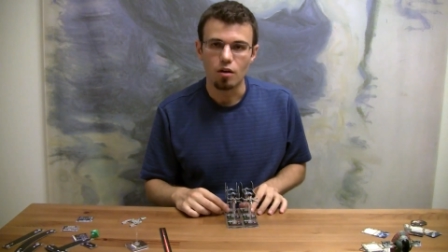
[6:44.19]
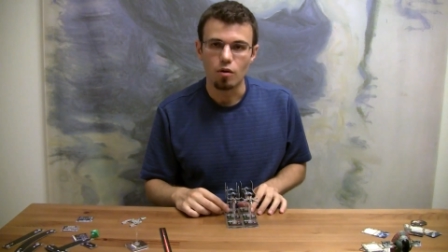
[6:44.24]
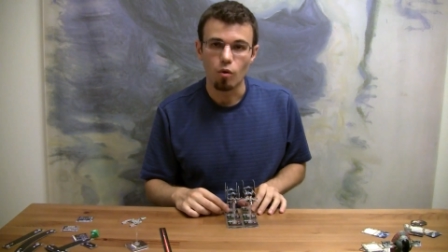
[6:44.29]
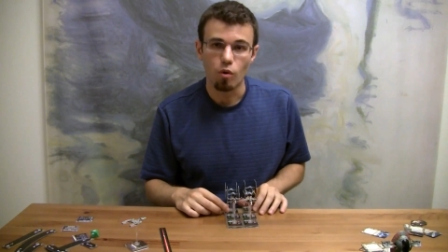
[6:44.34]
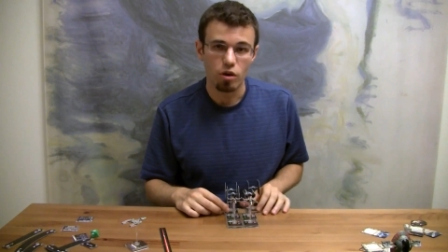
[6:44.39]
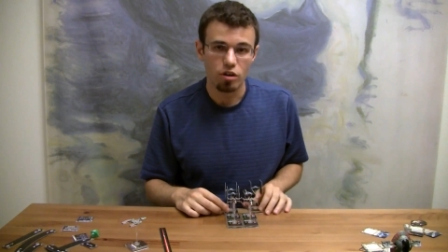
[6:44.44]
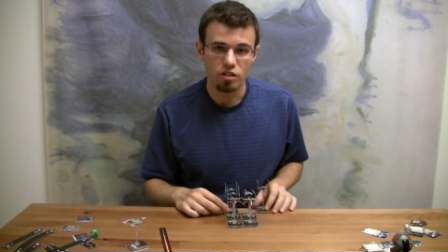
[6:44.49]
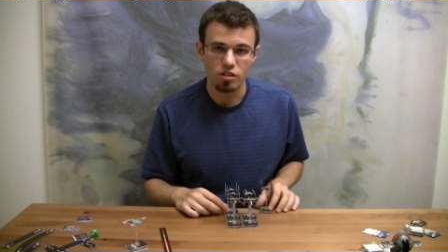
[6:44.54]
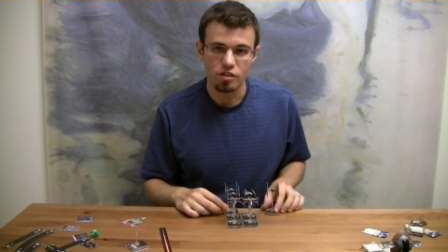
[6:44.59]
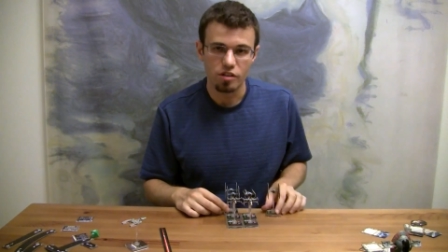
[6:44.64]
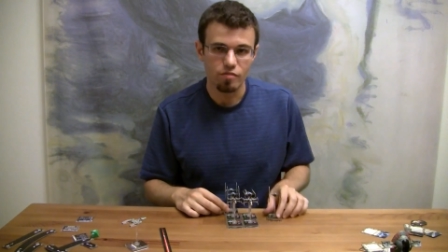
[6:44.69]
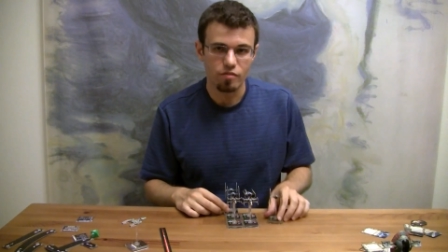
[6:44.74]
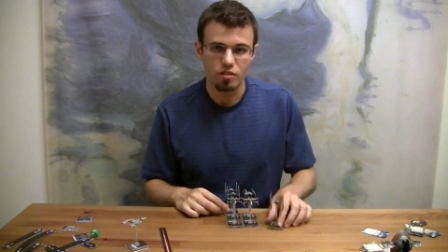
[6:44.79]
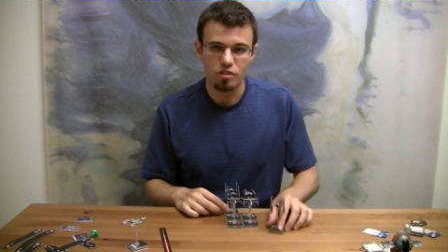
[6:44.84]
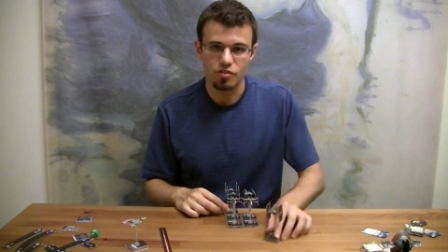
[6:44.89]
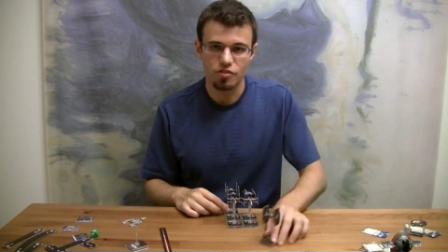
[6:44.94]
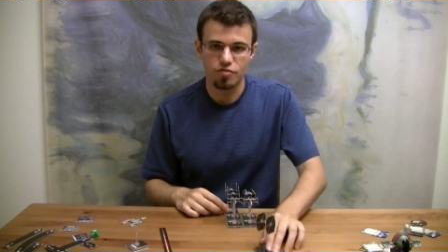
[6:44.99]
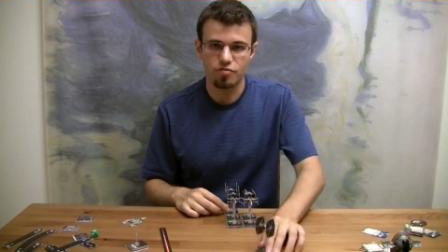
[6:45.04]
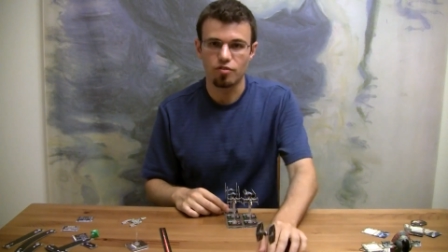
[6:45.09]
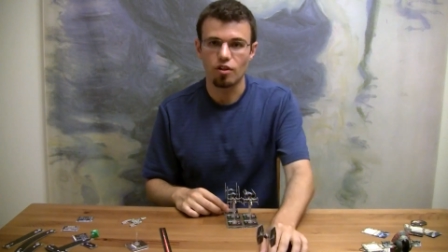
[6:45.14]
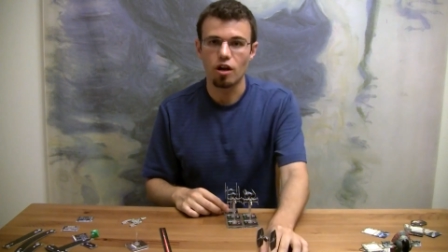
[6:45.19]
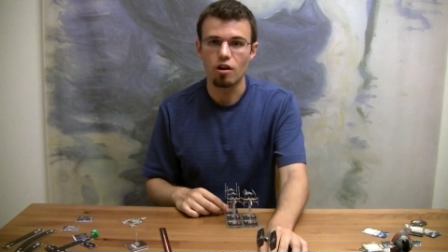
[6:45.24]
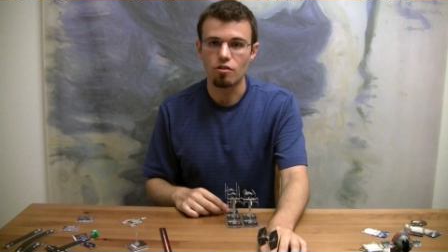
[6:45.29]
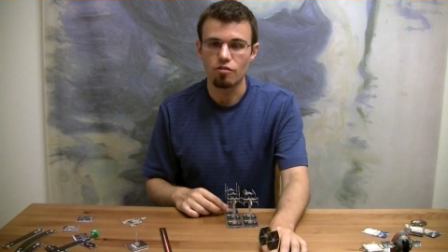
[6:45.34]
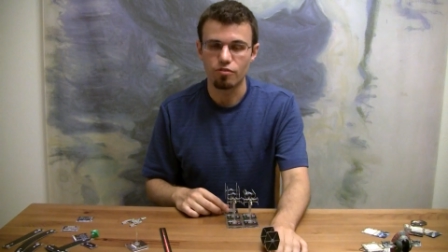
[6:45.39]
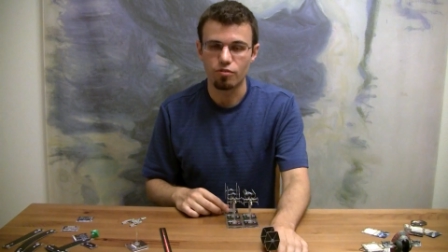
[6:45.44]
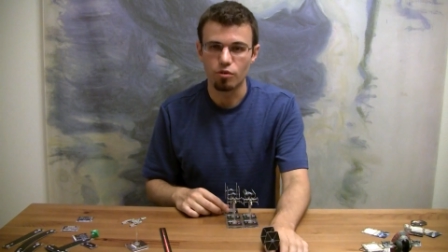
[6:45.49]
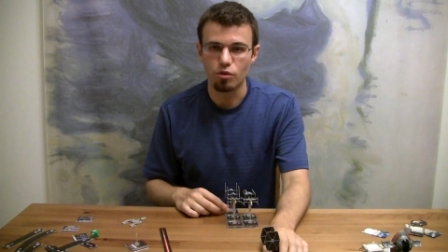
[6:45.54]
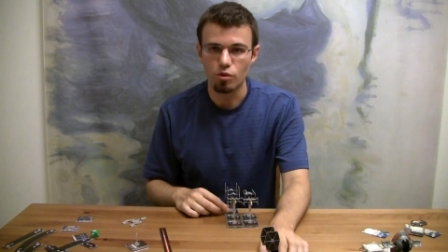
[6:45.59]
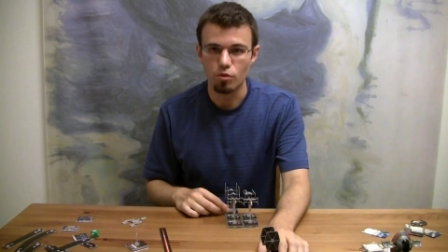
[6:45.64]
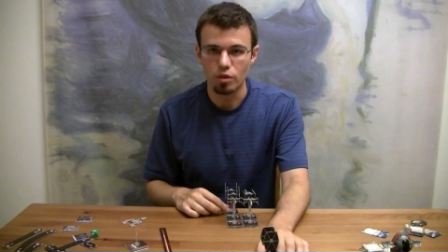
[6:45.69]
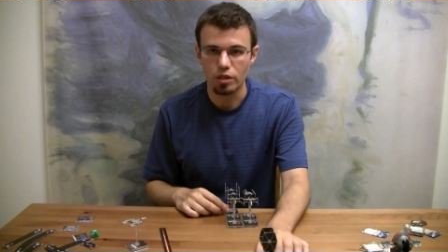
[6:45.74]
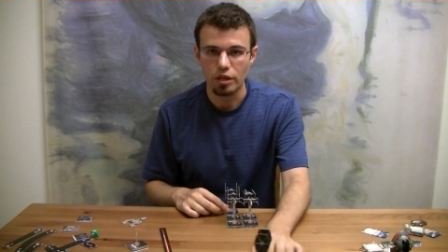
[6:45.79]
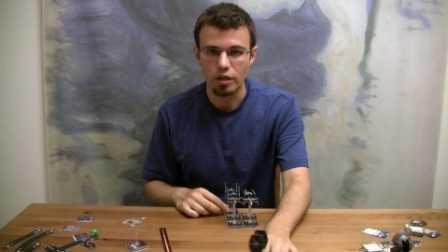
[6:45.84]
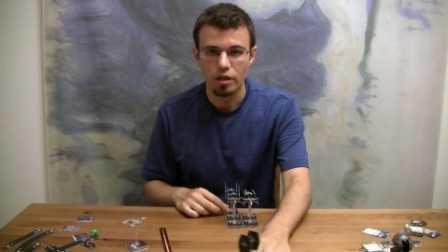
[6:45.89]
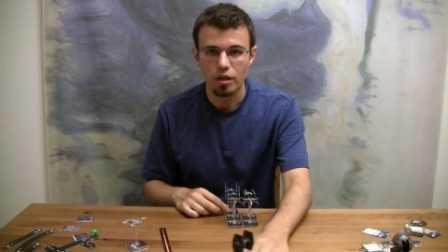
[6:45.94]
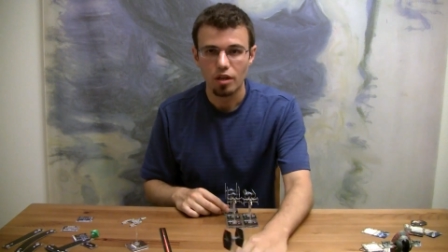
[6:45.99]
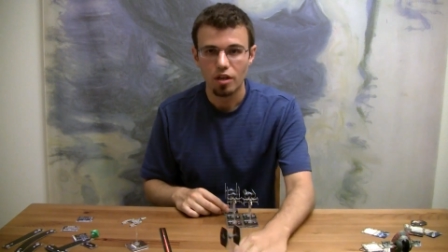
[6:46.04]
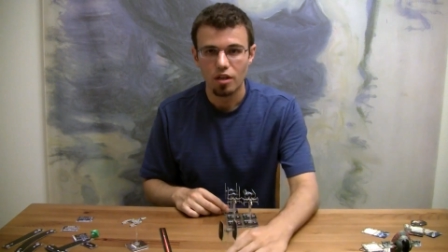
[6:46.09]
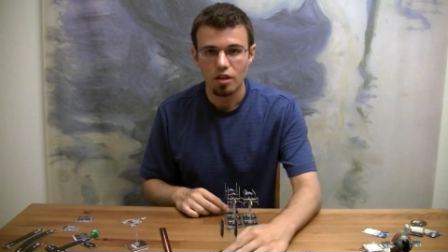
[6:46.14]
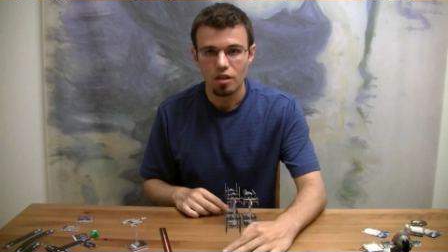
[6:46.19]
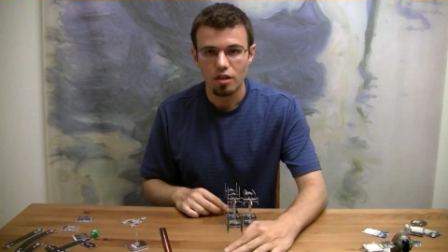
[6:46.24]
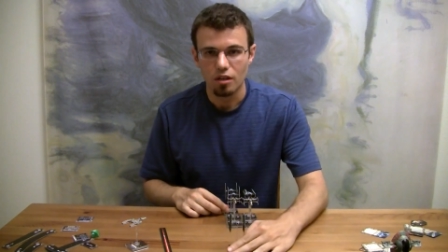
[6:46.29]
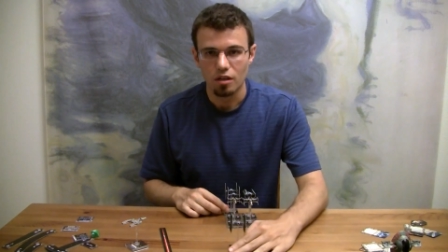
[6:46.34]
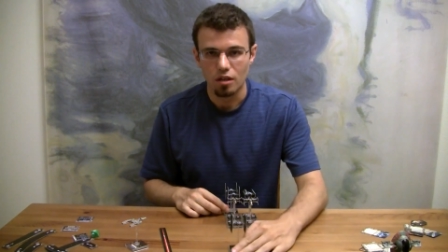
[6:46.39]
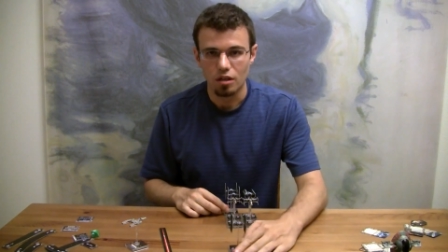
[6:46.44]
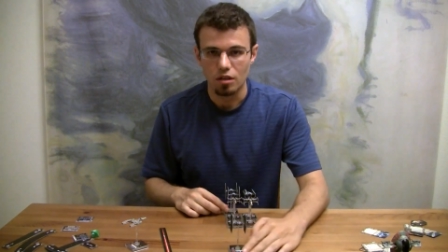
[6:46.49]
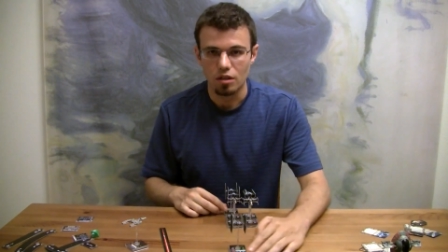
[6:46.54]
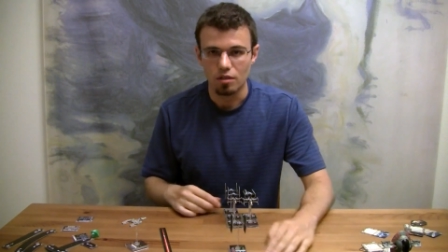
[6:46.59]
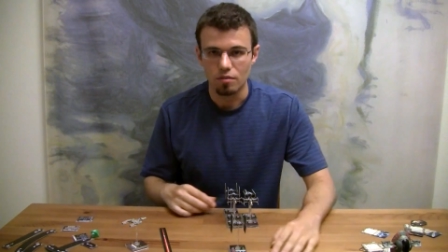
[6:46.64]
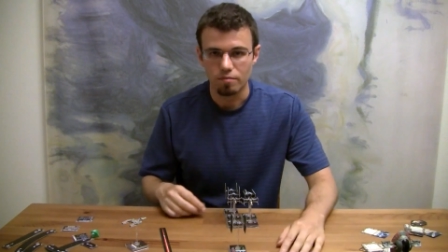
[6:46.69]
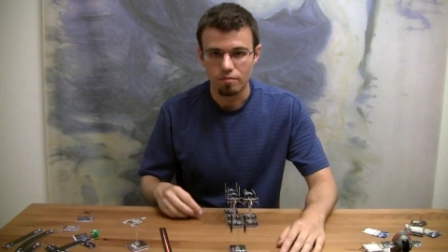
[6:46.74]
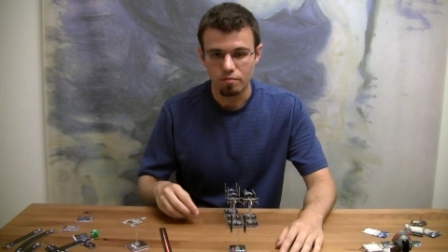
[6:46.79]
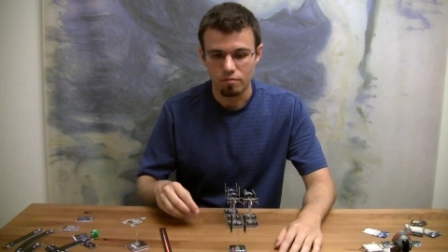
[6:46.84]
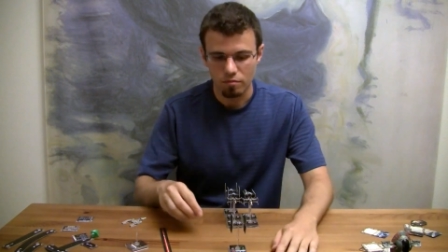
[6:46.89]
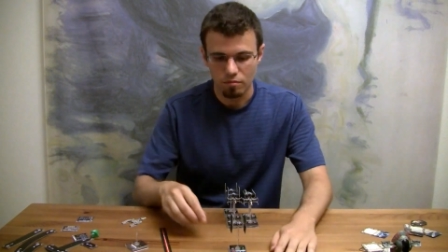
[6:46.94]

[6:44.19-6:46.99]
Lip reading: or even just fly her through and